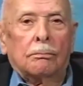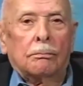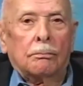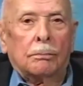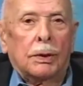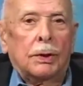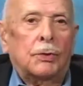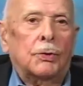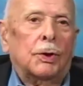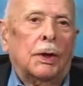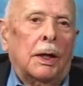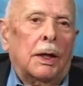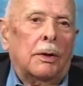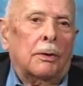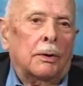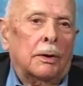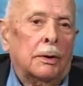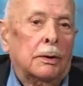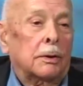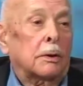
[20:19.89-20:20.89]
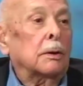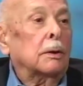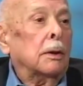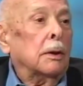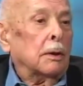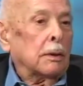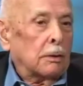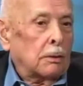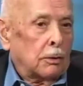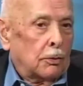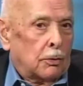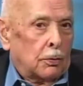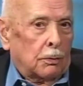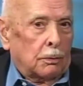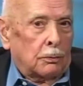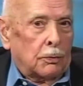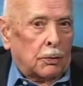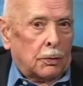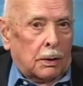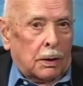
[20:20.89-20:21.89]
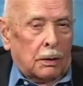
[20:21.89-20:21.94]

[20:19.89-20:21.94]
be generous to